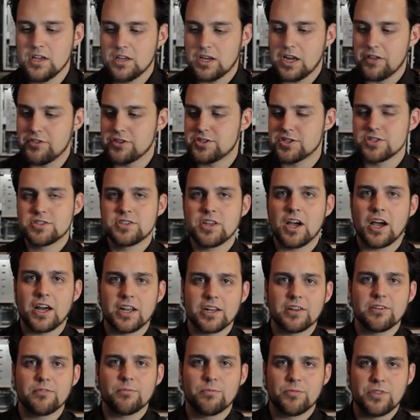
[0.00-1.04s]
Now this is
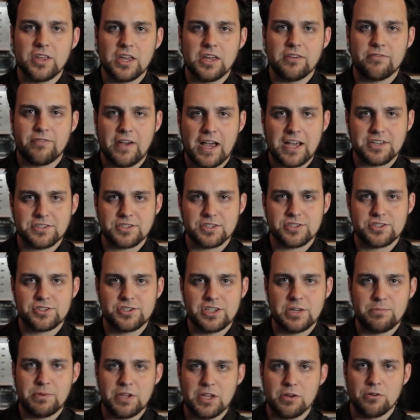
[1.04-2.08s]
not the fastest
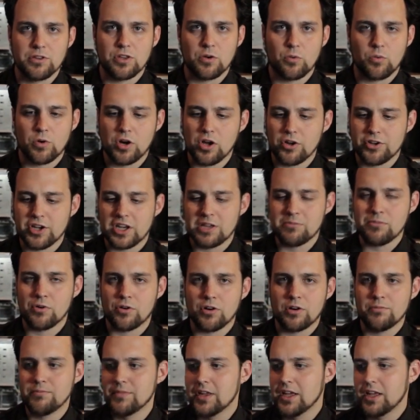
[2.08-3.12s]
G P U in the world
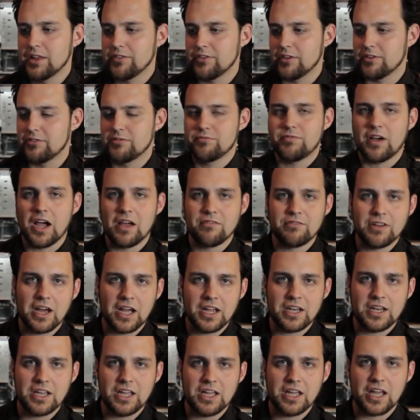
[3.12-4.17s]
anymore. The five
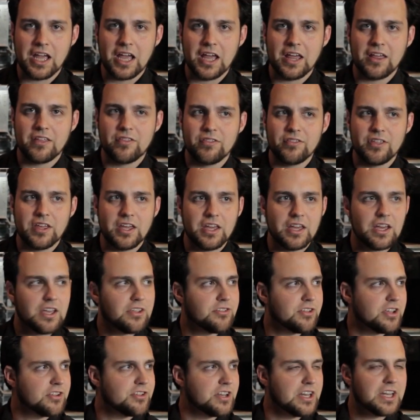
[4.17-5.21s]
ninety and the uh,
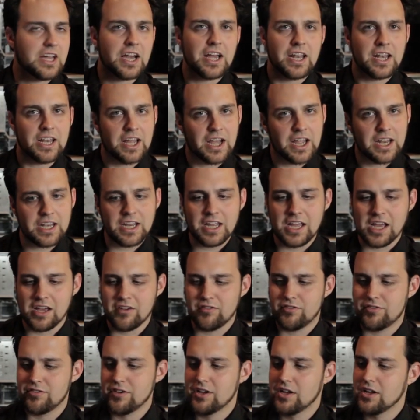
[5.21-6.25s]
sixty-nine ninety
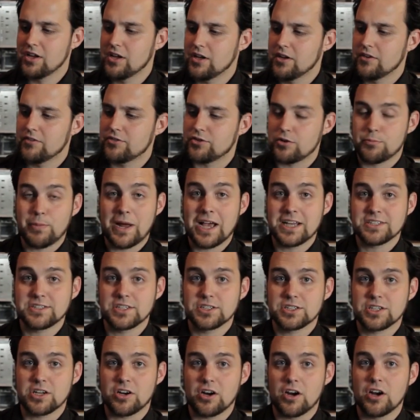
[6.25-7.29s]
have surpassed
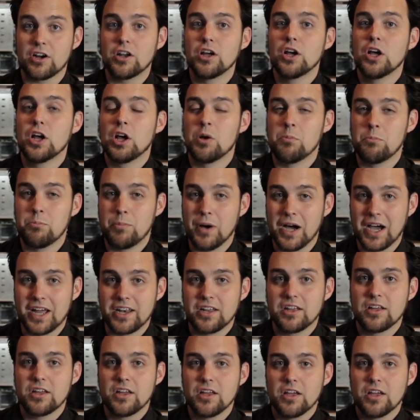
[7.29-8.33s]
this card, but